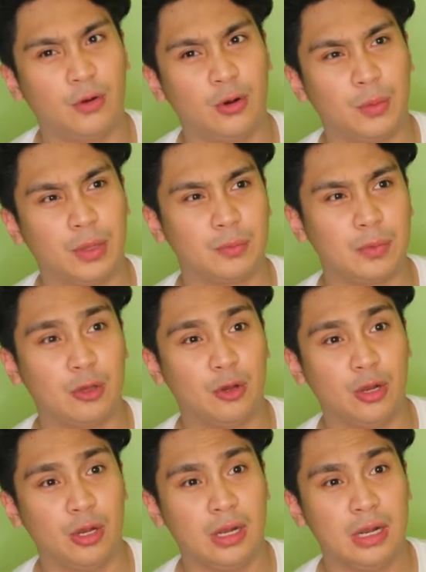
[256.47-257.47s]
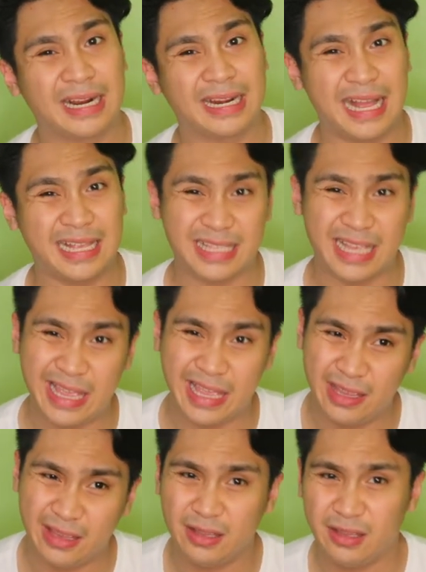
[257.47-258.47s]
or what we call class
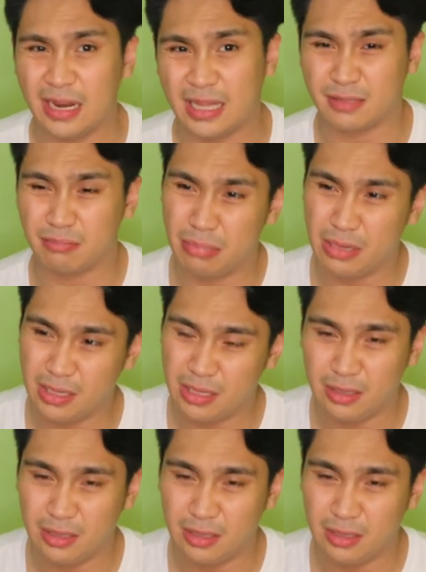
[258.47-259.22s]
A, class B,